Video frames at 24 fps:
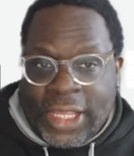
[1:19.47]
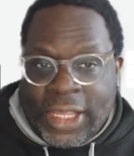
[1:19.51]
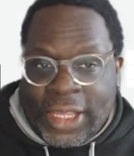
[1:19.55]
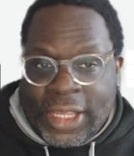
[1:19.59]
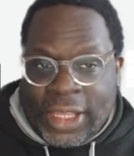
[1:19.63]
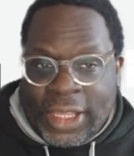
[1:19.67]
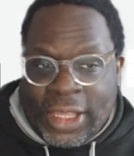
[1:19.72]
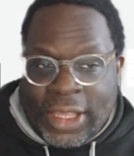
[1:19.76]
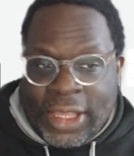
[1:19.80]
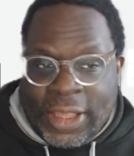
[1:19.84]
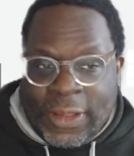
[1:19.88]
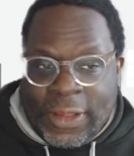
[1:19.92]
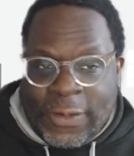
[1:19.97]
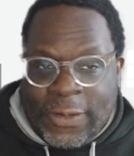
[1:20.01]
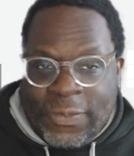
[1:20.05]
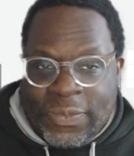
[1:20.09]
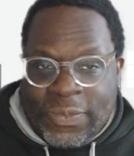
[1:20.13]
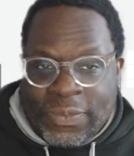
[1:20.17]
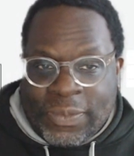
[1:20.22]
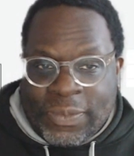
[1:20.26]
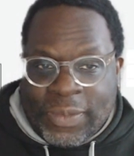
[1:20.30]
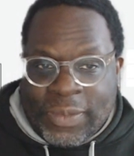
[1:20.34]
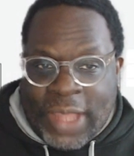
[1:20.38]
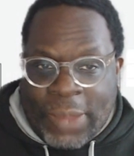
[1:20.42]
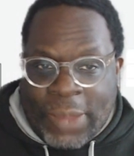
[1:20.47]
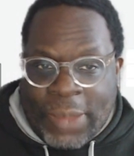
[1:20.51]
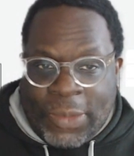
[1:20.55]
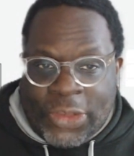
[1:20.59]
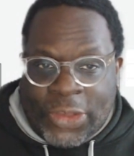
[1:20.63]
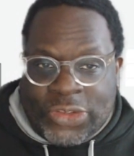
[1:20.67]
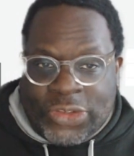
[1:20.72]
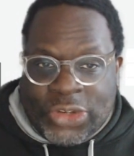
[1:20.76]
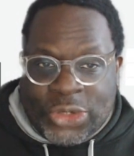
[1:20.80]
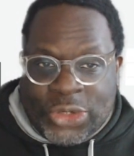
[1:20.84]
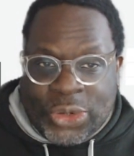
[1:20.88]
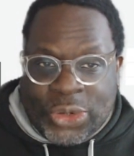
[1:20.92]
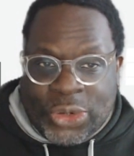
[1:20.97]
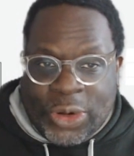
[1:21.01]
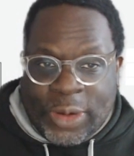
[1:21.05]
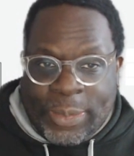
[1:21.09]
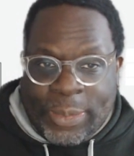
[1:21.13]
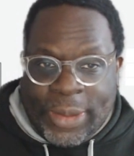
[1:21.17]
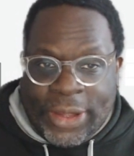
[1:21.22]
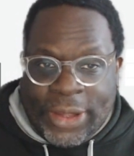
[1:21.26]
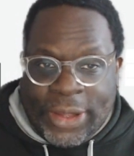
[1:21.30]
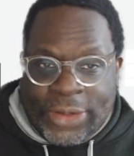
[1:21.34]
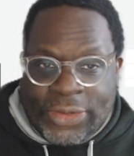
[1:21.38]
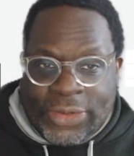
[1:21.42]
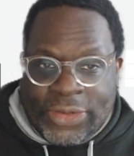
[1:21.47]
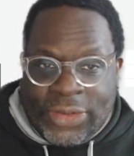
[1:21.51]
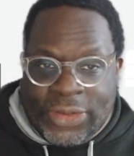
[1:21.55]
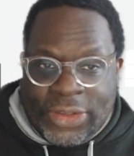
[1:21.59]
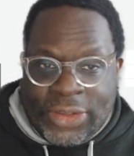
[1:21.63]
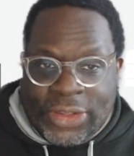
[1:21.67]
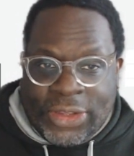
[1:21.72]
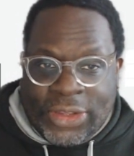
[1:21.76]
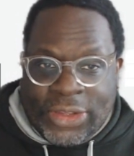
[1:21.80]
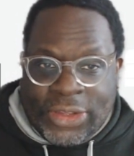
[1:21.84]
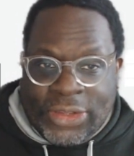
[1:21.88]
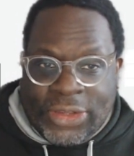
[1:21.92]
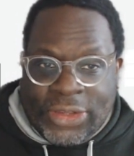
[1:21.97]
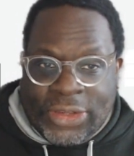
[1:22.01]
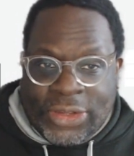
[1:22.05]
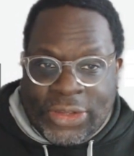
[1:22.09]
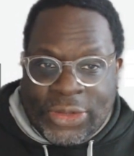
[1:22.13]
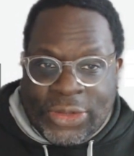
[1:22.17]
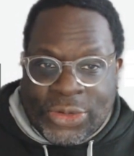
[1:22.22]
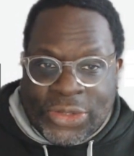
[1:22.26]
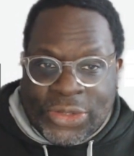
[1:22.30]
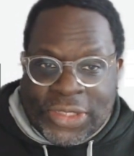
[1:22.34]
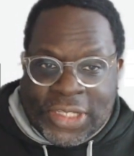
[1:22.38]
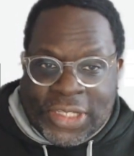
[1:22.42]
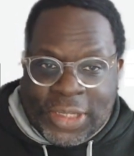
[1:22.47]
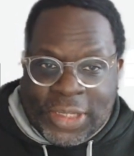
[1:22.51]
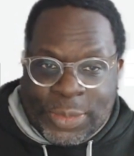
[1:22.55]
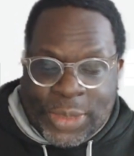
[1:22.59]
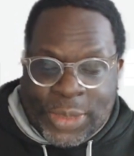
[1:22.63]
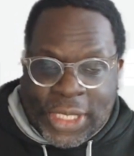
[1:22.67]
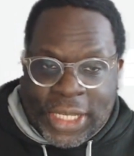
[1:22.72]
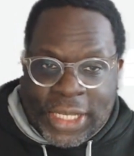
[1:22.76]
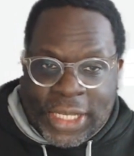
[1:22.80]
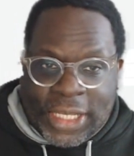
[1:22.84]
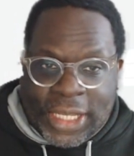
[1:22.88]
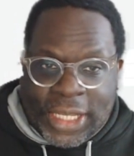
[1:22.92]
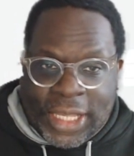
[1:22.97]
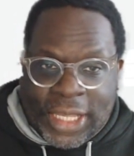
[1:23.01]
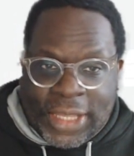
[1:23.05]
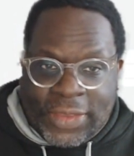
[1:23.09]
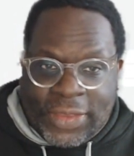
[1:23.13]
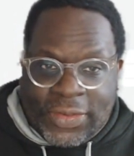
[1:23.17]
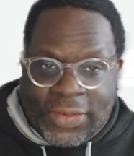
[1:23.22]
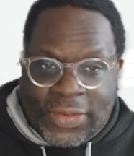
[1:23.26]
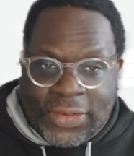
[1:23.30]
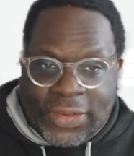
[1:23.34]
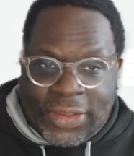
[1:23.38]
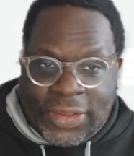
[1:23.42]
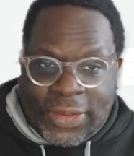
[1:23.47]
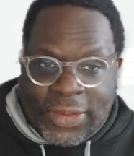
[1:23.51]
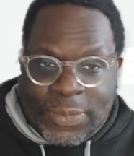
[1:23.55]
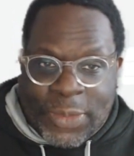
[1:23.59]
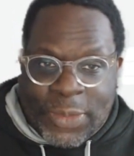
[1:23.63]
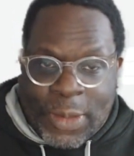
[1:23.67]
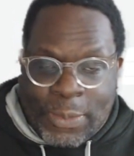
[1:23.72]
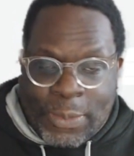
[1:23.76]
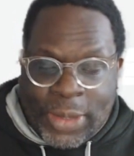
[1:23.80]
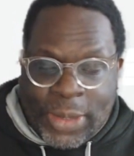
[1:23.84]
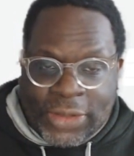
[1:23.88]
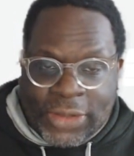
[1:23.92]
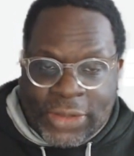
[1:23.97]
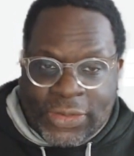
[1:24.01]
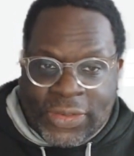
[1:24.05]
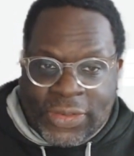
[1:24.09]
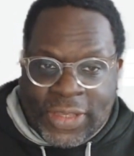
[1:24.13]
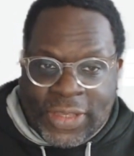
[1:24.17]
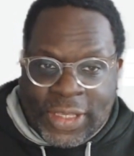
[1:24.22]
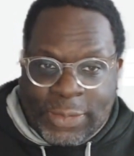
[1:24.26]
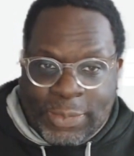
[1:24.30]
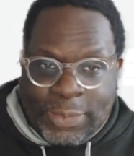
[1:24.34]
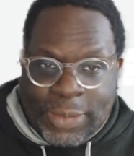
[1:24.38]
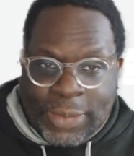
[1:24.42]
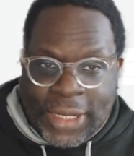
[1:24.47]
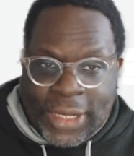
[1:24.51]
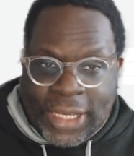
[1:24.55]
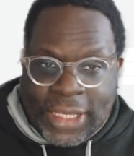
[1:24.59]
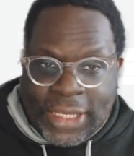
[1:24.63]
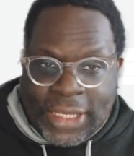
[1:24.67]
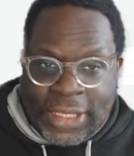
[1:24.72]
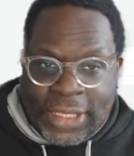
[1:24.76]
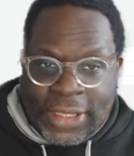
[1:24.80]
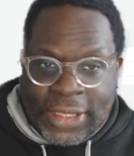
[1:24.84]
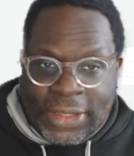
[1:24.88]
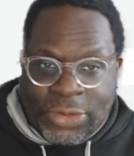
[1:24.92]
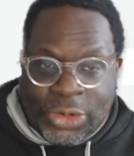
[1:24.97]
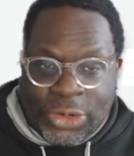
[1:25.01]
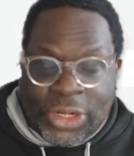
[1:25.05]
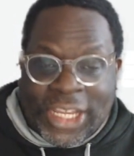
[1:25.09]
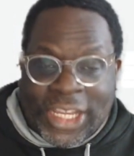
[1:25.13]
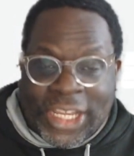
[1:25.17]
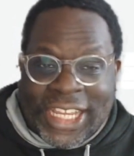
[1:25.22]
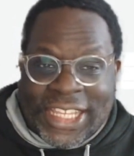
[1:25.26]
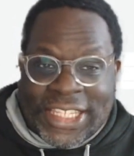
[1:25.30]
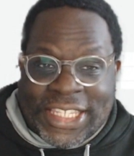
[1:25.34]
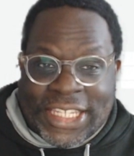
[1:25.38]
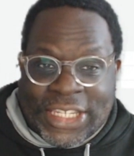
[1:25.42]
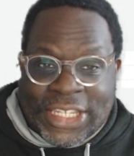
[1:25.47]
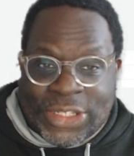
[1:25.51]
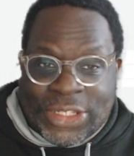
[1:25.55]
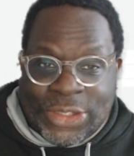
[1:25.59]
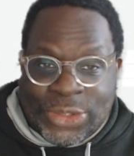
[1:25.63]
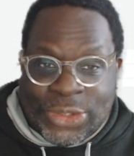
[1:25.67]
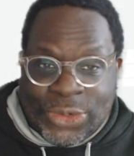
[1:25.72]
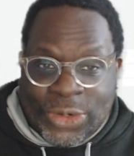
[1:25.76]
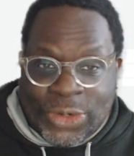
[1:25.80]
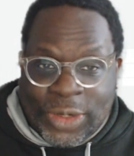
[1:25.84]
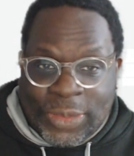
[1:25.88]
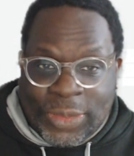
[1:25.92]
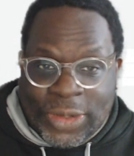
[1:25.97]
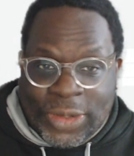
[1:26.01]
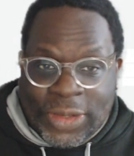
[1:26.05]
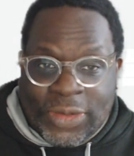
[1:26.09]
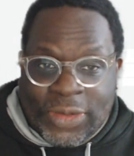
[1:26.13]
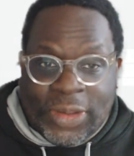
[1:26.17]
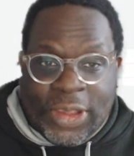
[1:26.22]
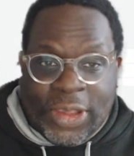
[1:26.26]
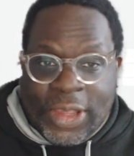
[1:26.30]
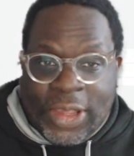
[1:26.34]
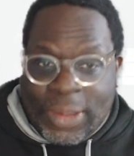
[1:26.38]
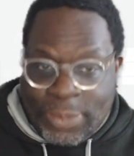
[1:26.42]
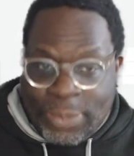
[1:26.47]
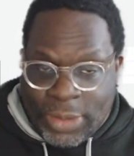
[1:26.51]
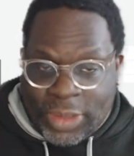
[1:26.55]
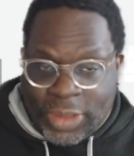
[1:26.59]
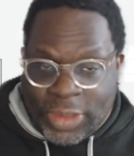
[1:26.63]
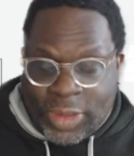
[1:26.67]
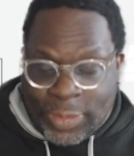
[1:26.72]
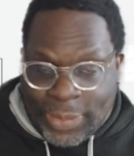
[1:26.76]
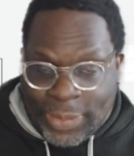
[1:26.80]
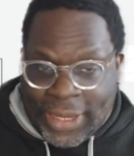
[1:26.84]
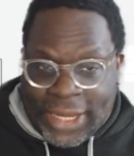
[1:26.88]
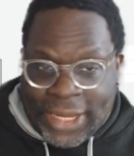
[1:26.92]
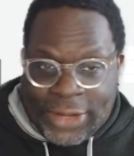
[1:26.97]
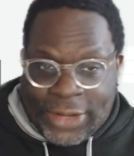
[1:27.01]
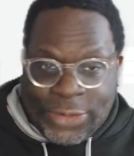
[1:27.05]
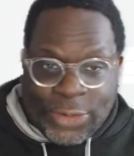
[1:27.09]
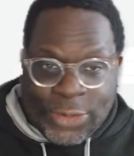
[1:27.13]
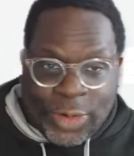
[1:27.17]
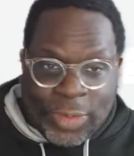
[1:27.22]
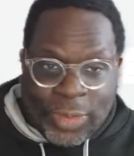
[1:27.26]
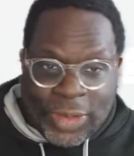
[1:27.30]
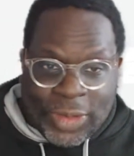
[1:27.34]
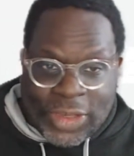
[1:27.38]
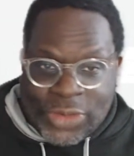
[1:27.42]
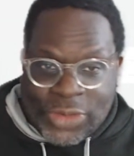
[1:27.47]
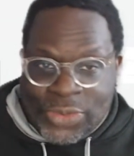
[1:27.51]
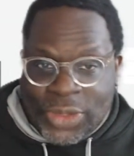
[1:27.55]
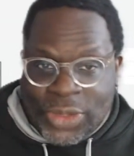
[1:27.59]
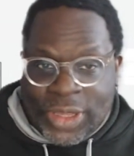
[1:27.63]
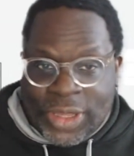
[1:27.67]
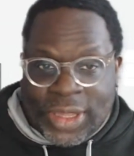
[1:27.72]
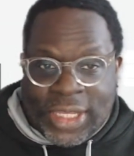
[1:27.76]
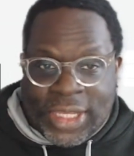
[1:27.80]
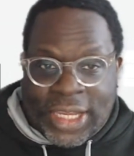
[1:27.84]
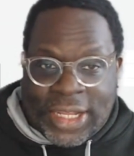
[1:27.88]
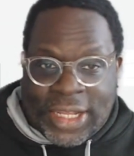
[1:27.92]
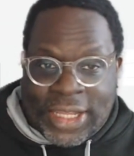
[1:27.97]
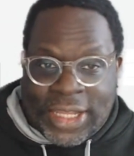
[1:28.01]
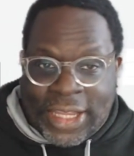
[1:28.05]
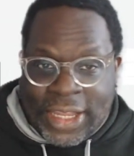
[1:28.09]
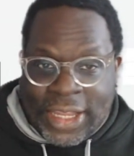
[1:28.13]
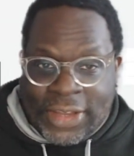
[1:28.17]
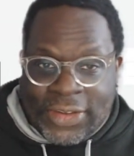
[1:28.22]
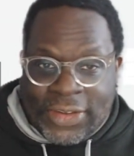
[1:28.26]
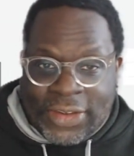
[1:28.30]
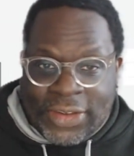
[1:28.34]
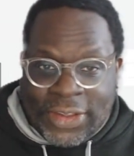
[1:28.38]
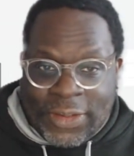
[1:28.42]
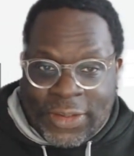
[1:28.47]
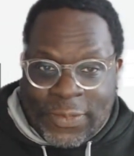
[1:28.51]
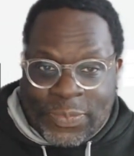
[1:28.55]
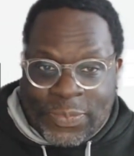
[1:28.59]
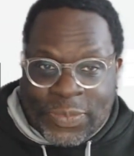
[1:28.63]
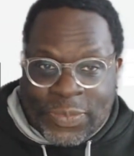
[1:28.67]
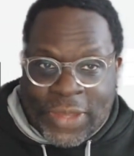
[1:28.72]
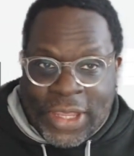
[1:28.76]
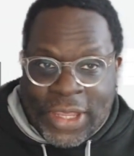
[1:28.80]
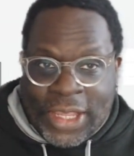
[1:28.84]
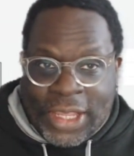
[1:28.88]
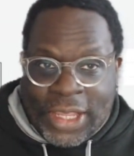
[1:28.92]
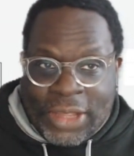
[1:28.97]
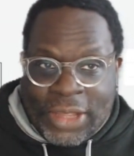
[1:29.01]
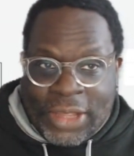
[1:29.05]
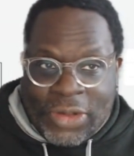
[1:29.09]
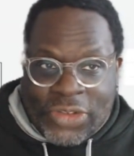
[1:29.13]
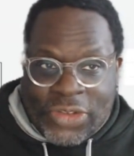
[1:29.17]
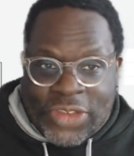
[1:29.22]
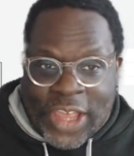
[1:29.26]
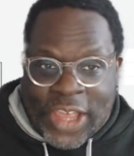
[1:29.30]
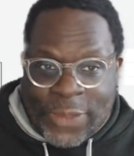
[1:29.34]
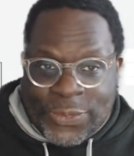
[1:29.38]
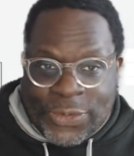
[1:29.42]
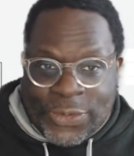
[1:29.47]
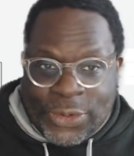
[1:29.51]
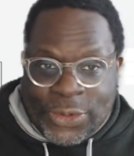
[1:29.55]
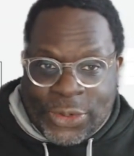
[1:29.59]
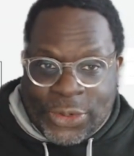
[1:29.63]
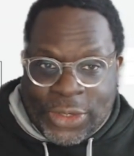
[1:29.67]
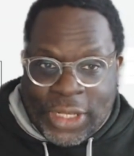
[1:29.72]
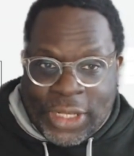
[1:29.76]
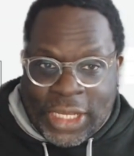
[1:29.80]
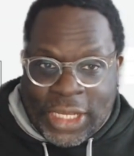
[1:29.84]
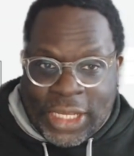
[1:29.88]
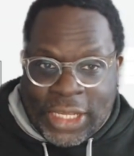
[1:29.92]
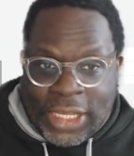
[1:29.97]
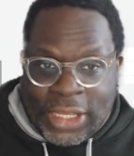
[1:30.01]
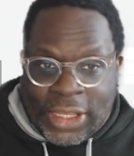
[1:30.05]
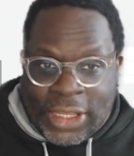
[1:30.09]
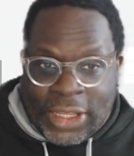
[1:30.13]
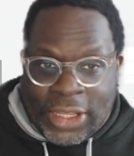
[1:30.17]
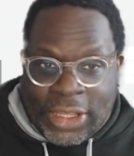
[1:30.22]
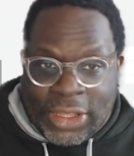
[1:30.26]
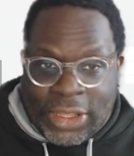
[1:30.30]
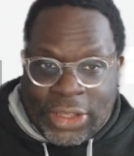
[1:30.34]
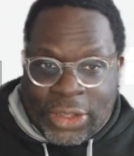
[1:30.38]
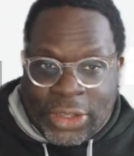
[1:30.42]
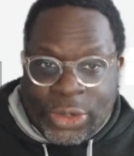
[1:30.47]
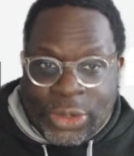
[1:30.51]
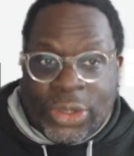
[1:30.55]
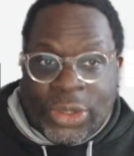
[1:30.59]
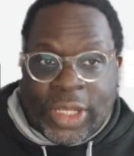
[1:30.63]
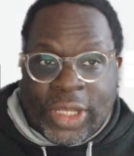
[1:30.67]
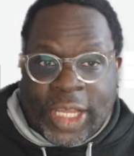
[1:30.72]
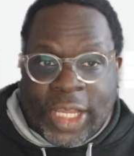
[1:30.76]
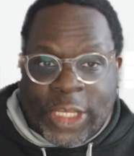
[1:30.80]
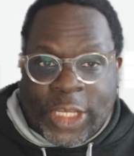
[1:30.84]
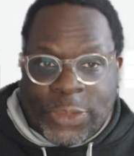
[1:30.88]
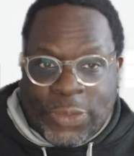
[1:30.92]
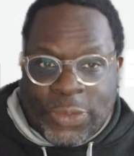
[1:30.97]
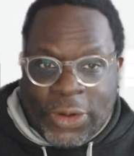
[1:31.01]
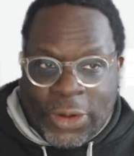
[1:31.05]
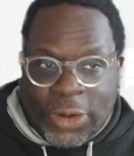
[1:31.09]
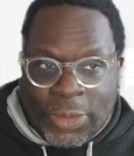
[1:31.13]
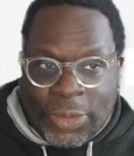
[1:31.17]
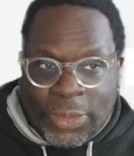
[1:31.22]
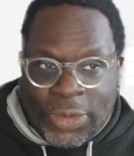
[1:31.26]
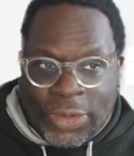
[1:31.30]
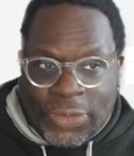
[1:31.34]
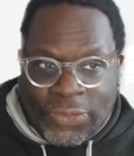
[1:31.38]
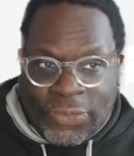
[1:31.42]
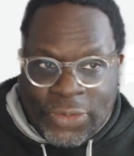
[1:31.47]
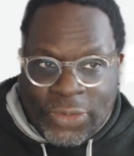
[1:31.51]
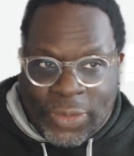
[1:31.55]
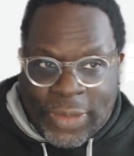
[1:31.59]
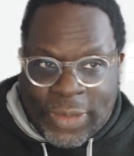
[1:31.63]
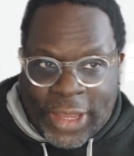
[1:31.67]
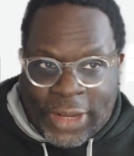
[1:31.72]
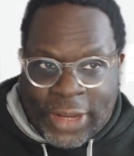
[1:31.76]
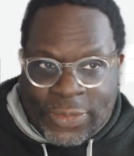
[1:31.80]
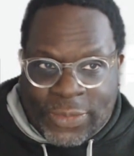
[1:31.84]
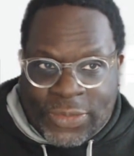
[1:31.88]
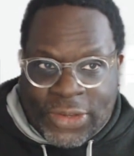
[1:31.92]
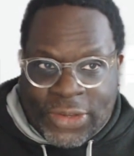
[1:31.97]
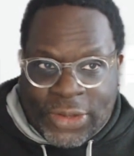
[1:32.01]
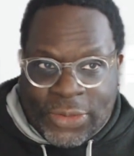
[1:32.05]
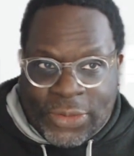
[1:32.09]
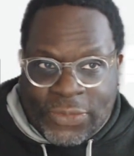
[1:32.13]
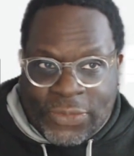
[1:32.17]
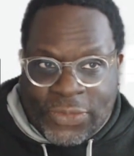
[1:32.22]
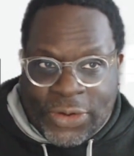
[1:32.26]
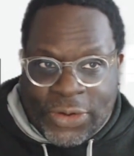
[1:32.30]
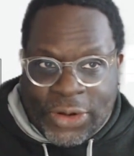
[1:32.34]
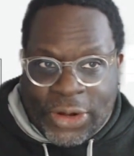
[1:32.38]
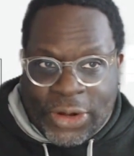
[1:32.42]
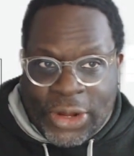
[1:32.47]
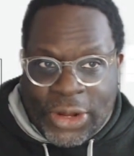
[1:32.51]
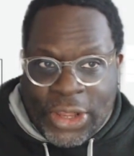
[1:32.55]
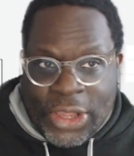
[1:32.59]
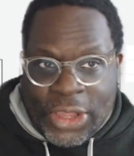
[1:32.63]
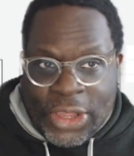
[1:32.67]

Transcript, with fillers: Um, I'm not so sure about the, the new CBA and um, about the play in or the in season tournament, but the play in tournament is one thing that um, was absolutely uh, a good experiment from Adam Silver.